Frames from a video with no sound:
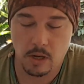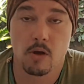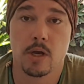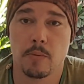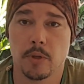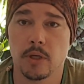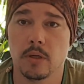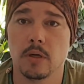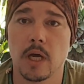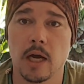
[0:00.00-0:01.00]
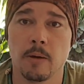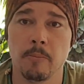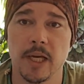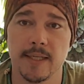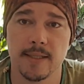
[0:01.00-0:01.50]
I'm in
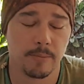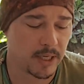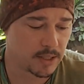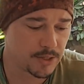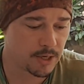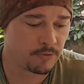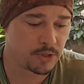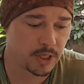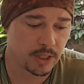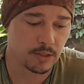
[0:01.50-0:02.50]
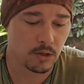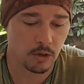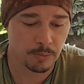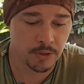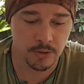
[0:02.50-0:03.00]
Ahmed, about 17
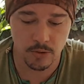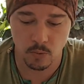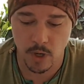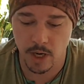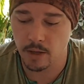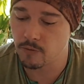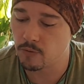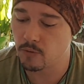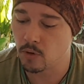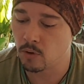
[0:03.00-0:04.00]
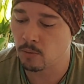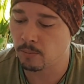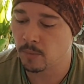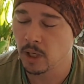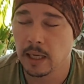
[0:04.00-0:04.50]
kilometers away
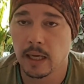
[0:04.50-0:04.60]
from